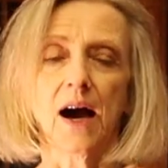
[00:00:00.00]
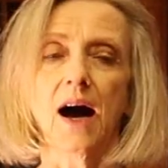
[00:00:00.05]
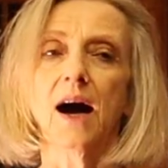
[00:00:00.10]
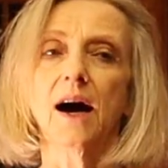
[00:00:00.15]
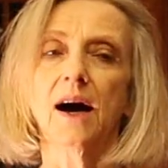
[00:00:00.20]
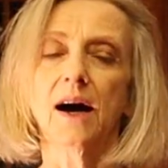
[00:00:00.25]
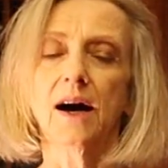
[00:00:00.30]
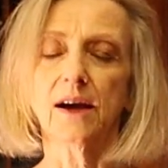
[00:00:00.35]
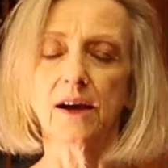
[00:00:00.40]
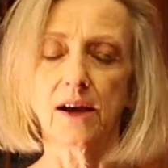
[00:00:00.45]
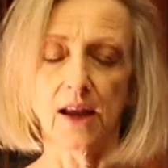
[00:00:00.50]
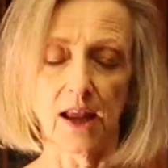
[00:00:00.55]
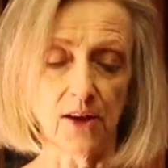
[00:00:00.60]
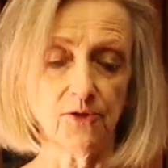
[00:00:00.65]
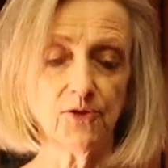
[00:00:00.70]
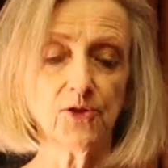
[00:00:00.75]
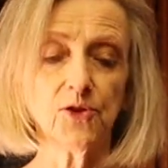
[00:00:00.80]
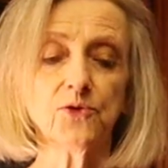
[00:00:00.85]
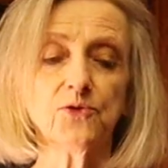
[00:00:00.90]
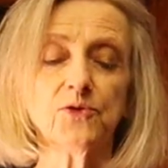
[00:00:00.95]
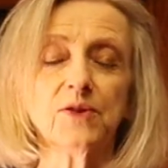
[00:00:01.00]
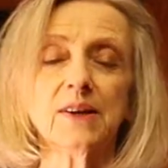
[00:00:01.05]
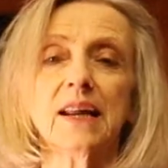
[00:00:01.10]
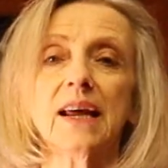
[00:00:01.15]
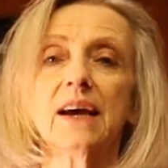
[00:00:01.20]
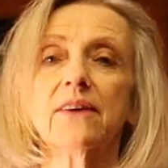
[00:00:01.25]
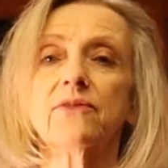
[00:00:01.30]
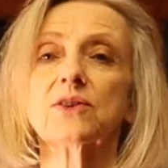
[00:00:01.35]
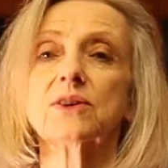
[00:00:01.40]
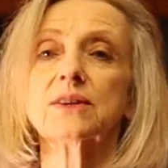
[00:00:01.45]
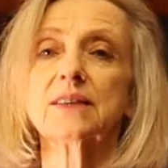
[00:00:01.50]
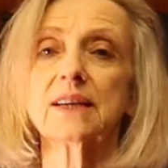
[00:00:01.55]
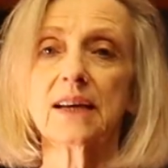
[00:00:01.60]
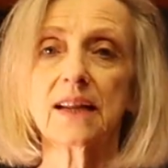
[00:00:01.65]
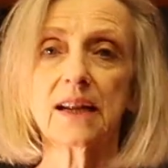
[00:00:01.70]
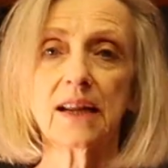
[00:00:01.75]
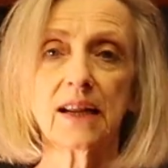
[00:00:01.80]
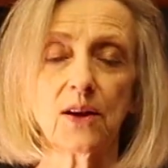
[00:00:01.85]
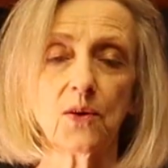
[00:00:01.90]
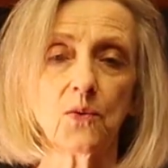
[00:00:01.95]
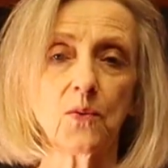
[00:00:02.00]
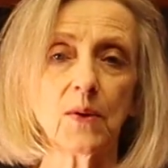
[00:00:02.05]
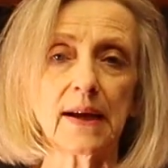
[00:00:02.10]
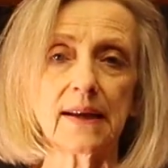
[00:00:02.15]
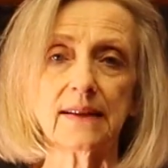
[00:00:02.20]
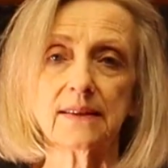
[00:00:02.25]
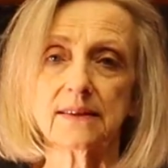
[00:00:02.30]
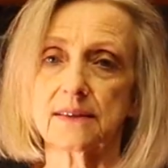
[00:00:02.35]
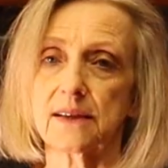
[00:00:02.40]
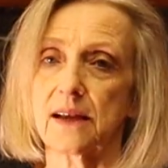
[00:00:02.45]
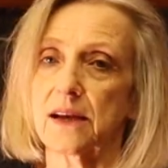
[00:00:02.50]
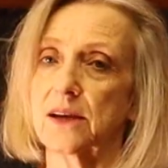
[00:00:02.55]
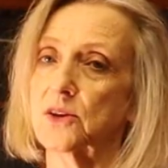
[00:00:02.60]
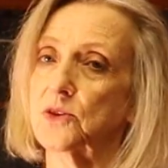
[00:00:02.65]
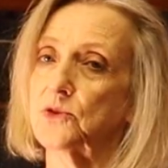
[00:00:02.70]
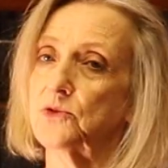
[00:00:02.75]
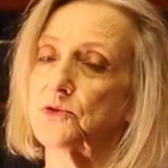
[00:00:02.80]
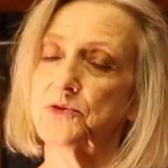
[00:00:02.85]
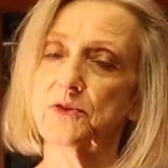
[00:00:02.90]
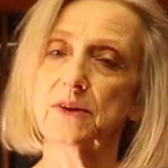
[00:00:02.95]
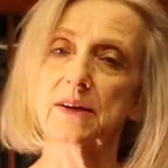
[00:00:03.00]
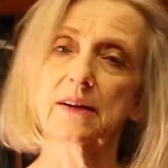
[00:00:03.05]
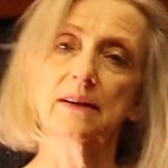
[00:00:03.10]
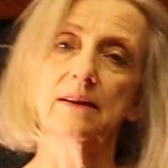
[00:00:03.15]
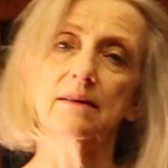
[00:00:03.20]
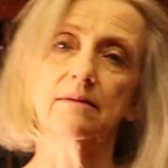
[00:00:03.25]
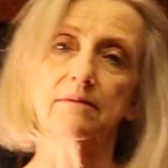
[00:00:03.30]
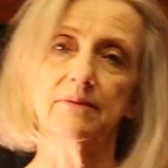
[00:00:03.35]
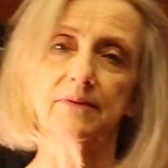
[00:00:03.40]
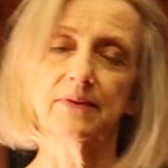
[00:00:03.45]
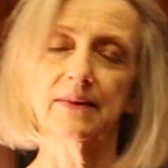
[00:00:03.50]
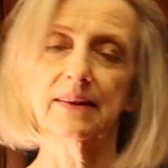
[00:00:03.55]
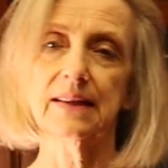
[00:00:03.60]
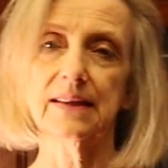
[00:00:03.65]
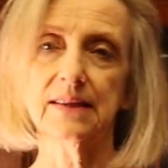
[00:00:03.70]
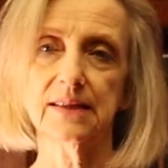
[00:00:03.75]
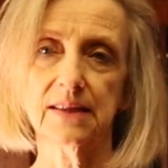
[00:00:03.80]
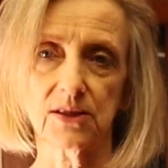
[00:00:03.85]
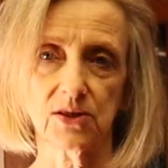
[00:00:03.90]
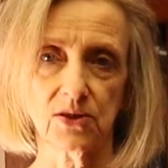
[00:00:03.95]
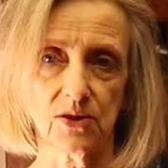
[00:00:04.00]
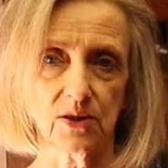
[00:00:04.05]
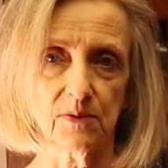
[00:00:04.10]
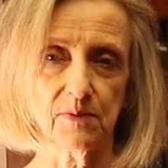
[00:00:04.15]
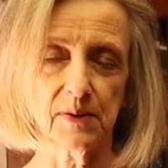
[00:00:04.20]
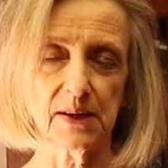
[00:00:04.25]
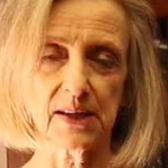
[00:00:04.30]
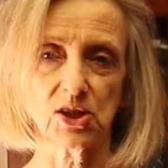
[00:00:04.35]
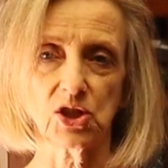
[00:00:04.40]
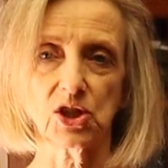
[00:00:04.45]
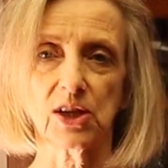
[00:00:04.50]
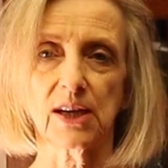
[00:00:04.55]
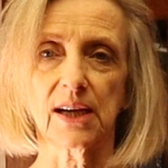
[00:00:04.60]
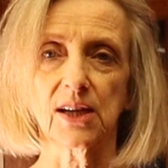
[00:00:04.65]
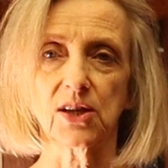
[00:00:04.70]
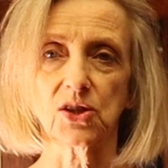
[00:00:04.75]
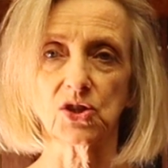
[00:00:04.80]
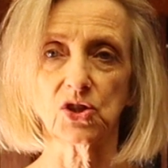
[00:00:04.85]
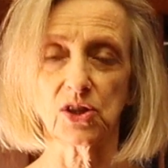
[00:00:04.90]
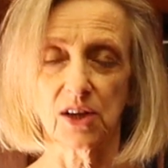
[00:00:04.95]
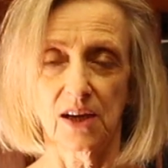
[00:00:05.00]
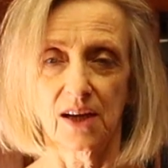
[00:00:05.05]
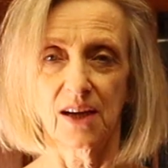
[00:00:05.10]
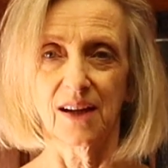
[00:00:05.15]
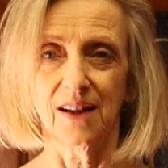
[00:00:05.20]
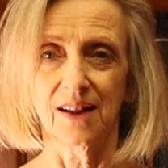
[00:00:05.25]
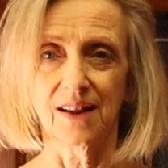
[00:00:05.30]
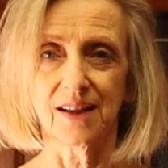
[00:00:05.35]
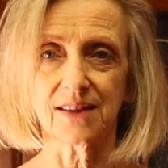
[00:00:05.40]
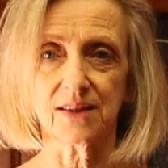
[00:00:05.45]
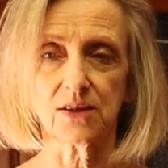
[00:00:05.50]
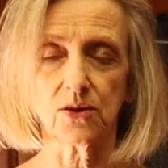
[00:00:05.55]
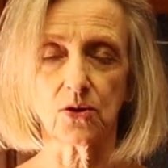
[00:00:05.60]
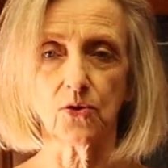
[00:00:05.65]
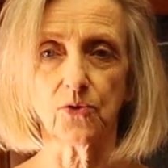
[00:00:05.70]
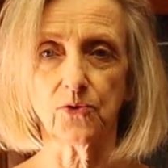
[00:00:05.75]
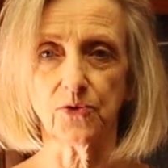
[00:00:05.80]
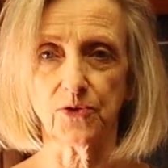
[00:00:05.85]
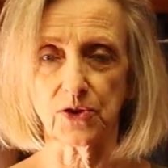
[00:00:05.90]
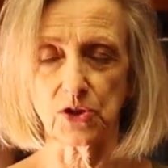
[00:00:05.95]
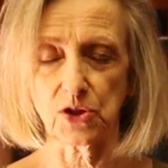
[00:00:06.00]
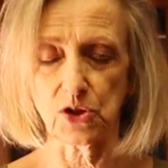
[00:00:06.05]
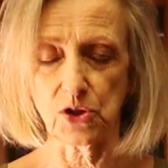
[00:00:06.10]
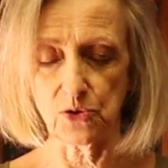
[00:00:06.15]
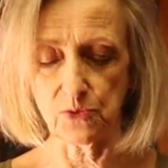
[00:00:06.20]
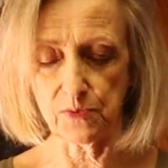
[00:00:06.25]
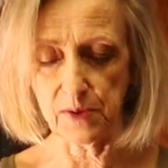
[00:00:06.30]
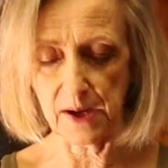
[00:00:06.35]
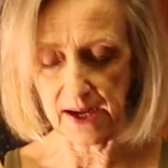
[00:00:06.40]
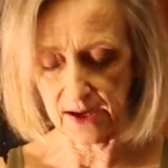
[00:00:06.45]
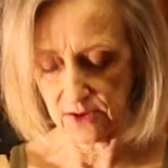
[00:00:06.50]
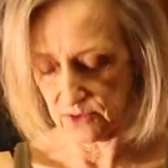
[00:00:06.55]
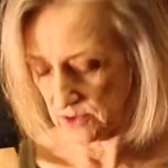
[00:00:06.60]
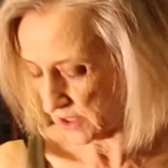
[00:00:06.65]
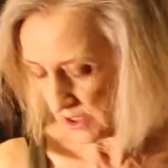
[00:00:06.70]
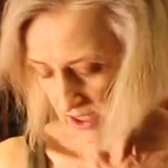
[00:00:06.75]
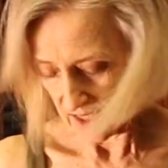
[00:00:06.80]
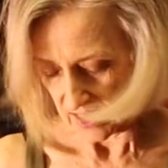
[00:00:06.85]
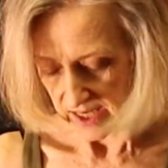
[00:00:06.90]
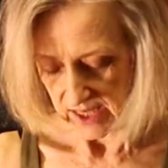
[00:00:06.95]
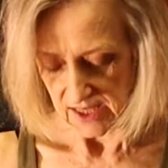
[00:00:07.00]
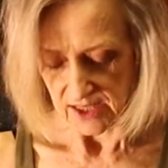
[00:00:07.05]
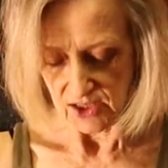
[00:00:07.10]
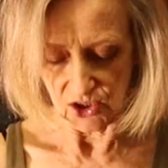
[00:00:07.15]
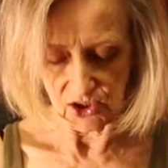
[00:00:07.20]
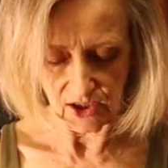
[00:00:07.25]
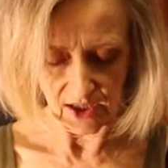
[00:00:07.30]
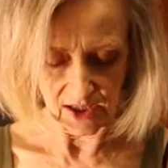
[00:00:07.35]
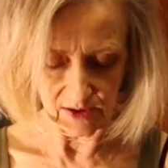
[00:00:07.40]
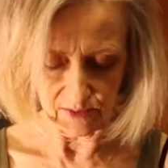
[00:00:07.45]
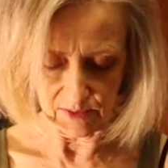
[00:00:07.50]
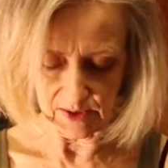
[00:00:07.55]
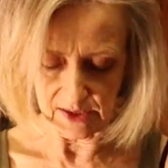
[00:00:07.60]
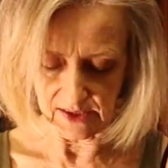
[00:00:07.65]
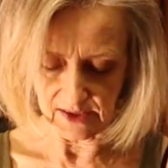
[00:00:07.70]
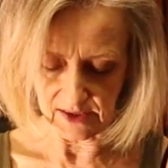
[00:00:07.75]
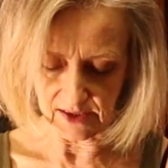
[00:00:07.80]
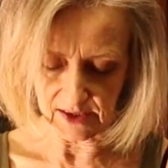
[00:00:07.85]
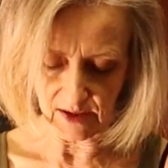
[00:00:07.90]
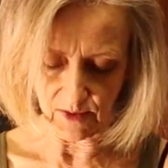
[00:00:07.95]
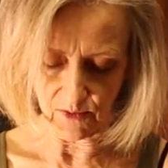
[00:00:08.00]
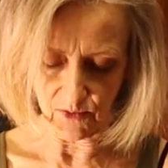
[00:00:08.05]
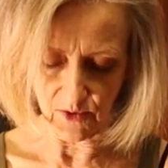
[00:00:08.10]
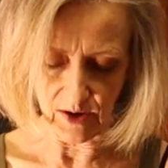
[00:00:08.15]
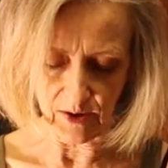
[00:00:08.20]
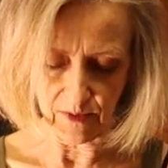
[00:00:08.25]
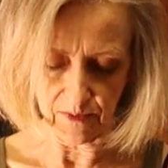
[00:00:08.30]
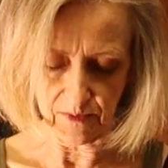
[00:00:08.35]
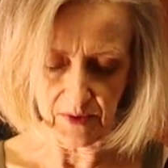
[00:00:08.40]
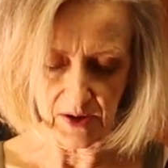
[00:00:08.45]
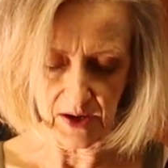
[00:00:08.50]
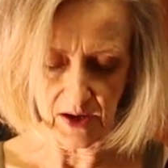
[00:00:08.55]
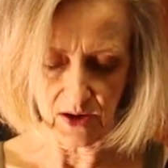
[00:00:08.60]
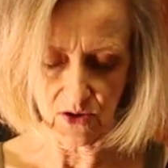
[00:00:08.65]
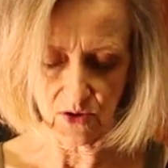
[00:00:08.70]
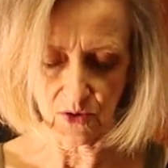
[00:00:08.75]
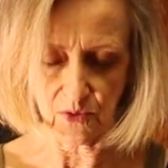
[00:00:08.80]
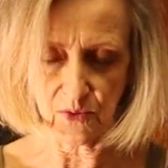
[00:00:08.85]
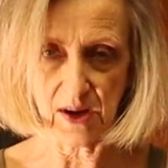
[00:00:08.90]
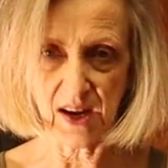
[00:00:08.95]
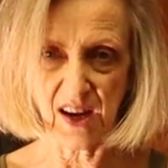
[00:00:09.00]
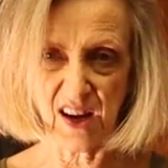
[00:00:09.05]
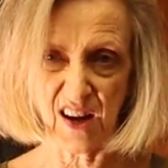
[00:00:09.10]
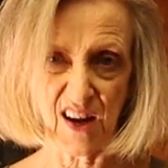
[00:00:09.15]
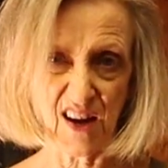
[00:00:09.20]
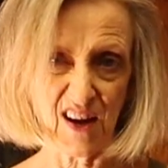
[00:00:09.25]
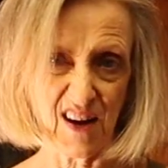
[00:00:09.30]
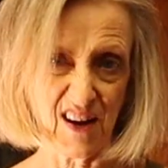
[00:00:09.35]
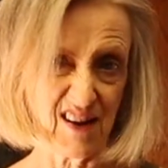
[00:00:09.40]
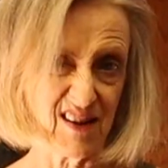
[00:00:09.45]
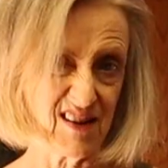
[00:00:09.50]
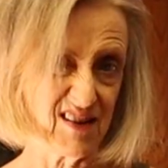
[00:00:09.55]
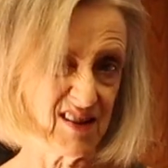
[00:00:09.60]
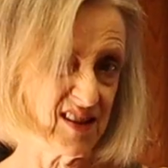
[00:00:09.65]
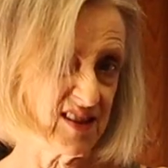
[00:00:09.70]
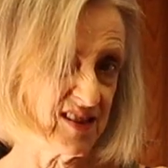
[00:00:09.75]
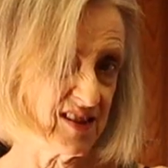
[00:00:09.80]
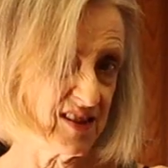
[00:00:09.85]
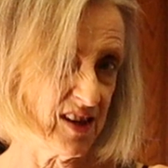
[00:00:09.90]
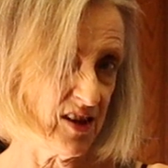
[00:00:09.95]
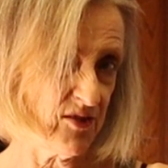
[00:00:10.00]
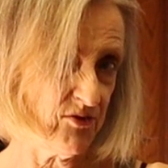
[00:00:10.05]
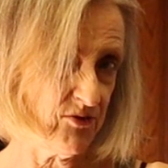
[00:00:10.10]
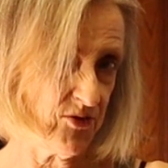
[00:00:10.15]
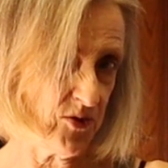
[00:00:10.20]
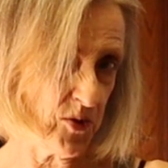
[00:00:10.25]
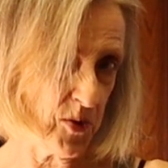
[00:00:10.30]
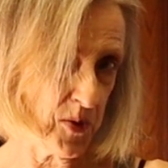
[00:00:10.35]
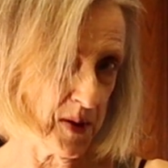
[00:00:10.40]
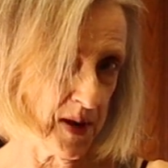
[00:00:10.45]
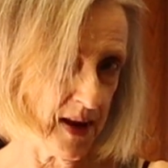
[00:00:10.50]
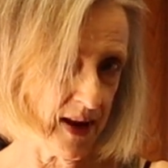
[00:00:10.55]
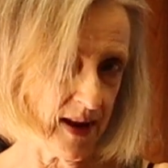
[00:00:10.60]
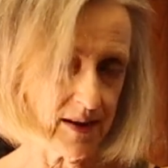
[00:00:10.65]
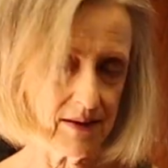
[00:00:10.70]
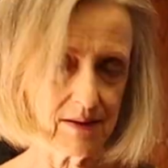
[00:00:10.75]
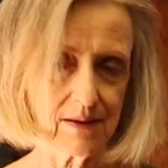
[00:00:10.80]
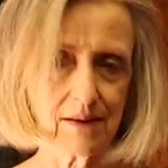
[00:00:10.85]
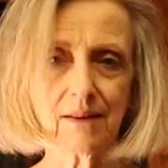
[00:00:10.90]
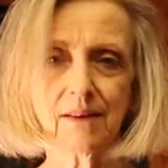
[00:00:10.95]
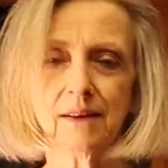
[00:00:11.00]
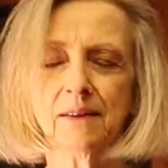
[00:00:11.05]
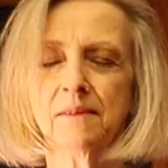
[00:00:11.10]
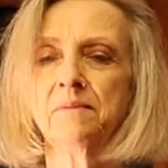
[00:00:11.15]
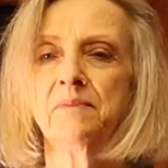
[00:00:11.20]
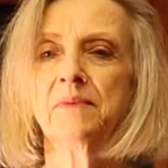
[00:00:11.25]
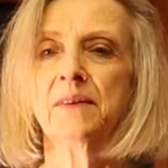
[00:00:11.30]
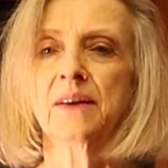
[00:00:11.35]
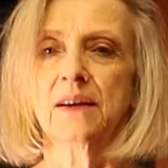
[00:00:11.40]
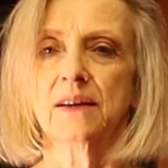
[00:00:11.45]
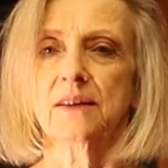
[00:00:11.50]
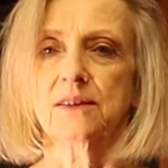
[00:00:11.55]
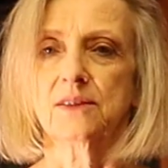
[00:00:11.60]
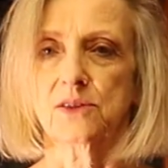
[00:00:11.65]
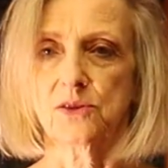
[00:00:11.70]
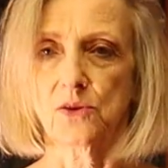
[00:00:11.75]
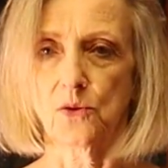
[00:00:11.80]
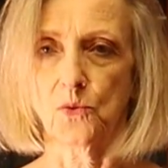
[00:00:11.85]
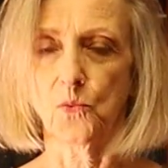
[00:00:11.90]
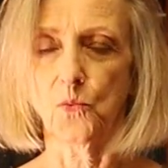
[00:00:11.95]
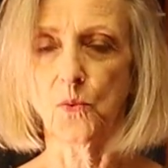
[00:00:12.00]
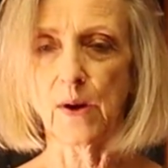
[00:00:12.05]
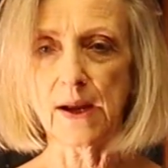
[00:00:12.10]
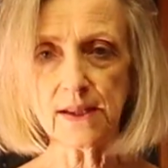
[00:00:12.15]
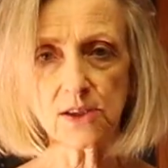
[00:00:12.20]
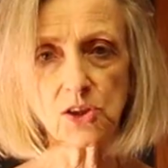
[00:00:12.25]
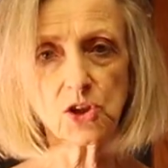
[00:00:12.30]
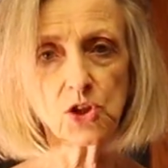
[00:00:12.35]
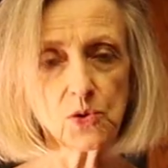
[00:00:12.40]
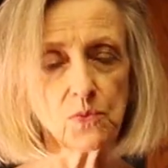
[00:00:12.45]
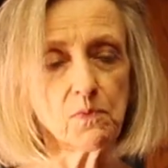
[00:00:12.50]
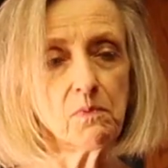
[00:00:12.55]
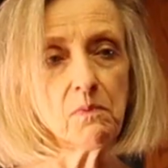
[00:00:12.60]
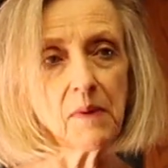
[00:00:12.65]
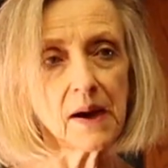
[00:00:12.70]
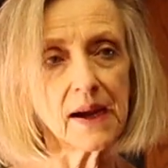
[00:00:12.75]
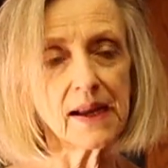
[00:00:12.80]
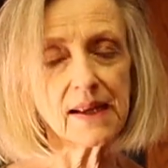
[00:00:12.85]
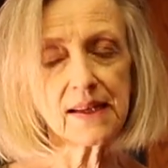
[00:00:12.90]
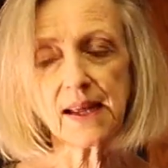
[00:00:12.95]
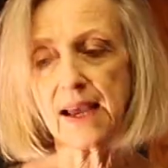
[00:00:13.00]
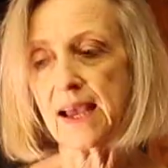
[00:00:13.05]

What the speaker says: If you've never done any weights and you feel this is going to be a challenge, let's go for 2 pounds. Gentlemen, somewhere between, let's say, 4 and 8. So weights you might